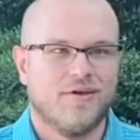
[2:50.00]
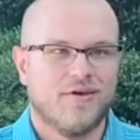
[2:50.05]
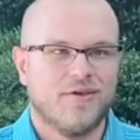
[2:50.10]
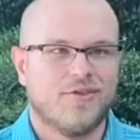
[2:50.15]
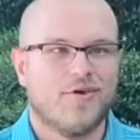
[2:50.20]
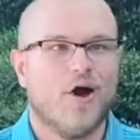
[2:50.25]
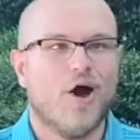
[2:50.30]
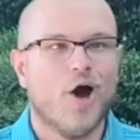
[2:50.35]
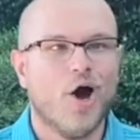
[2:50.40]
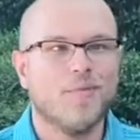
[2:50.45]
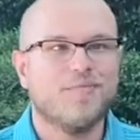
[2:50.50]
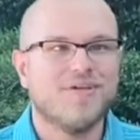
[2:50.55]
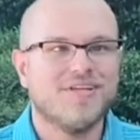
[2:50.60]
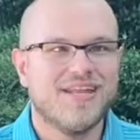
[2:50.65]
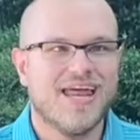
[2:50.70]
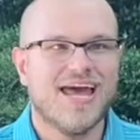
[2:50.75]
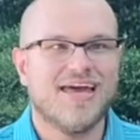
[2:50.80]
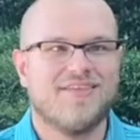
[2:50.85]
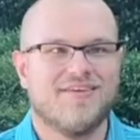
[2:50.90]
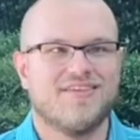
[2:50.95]
So I hope
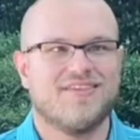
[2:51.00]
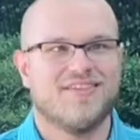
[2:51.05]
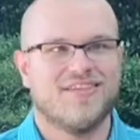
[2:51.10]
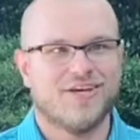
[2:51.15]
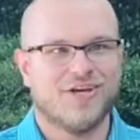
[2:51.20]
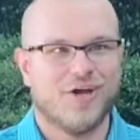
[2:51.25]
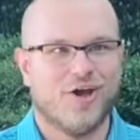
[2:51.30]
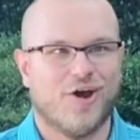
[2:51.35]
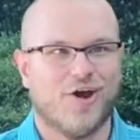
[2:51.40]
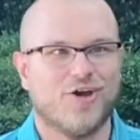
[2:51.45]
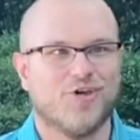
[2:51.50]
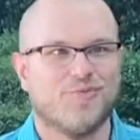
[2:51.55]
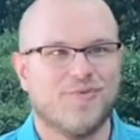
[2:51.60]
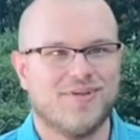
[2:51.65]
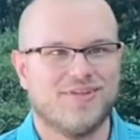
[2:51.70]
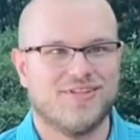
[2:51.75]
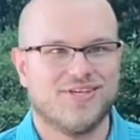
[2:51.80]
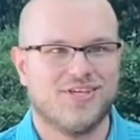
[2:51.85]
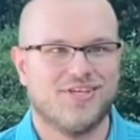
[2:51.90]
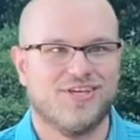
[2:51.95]
today this is
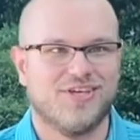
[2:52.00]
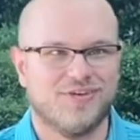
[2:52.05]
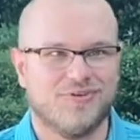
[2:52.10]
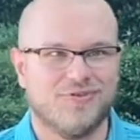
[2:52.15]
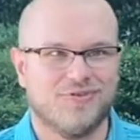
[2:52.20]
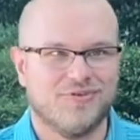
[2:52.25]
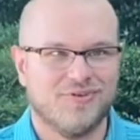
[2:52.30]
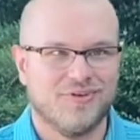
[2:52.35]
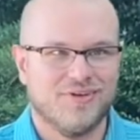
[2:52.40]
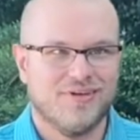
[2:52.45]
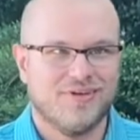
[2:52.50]
encouragement to you